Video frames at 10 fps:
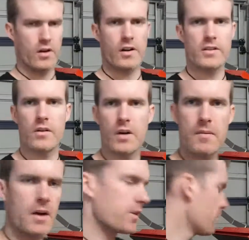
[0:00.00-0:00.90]
Alright, so what I
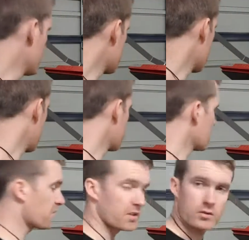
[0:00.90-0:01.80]
might do is I might
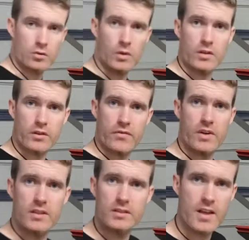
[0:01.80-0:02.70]
just print one on the
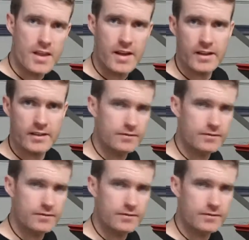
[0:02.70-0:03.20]
front and